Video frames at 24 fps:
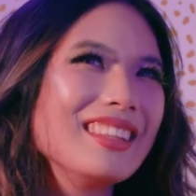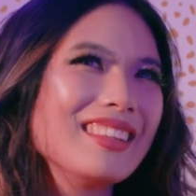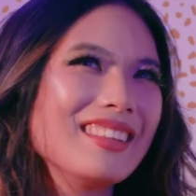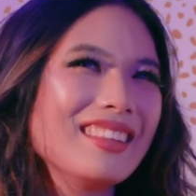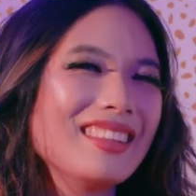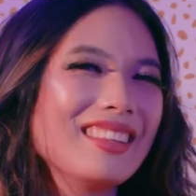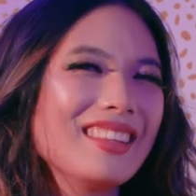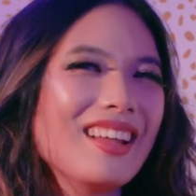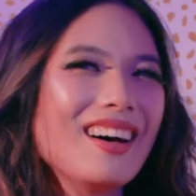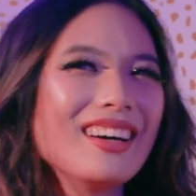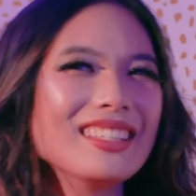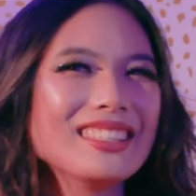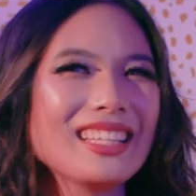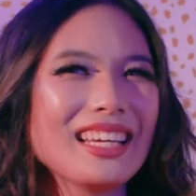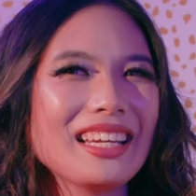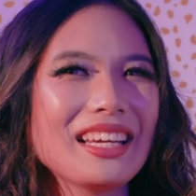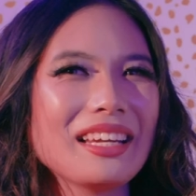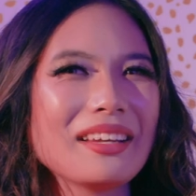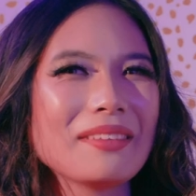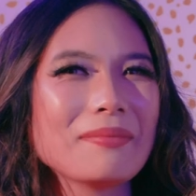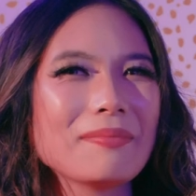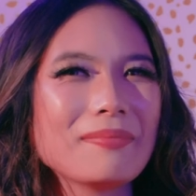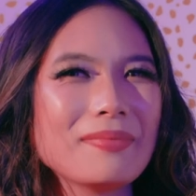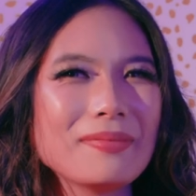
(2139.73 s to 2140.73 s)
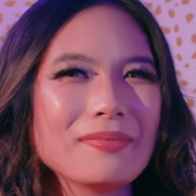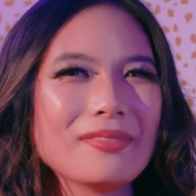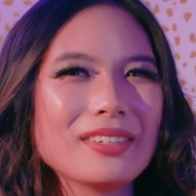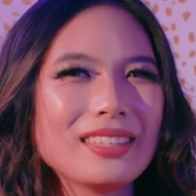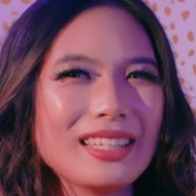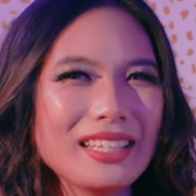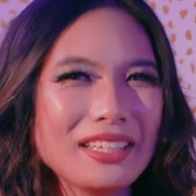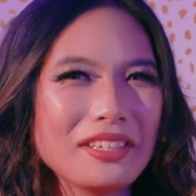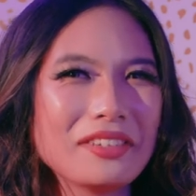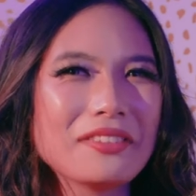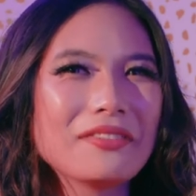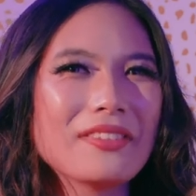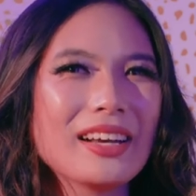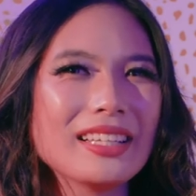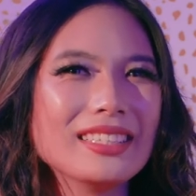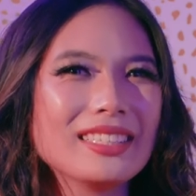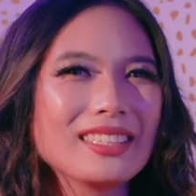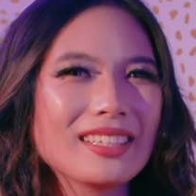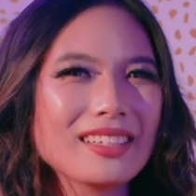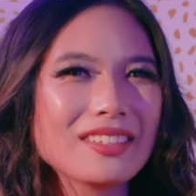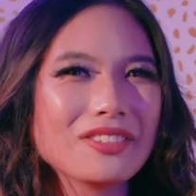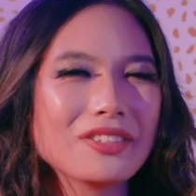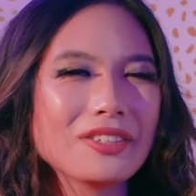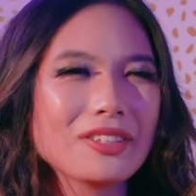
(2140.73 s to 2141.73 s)
not dating within your friend
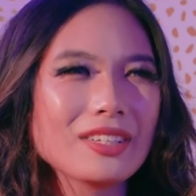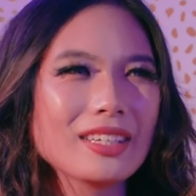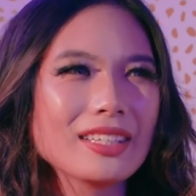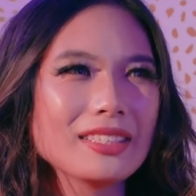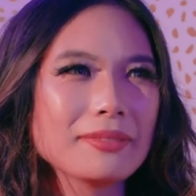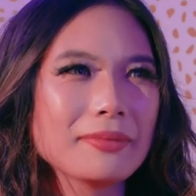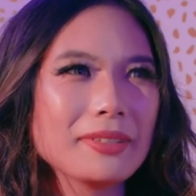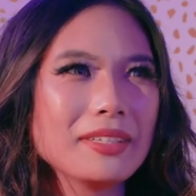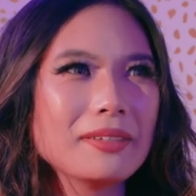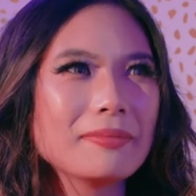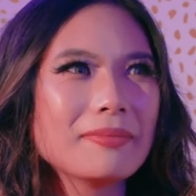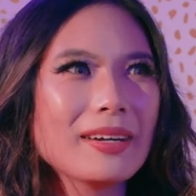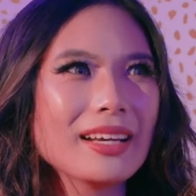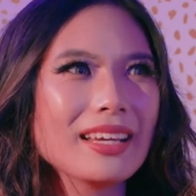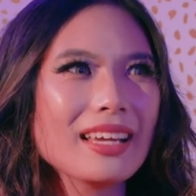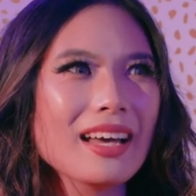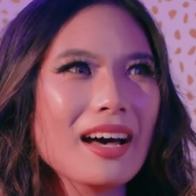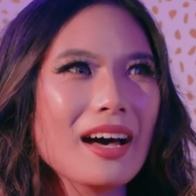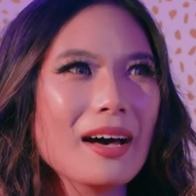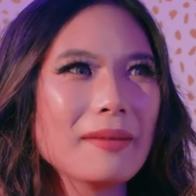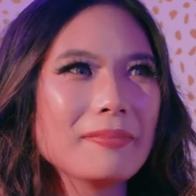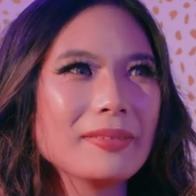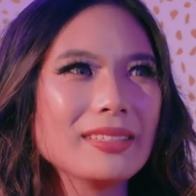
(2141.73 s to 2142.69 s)
circle because when you break up,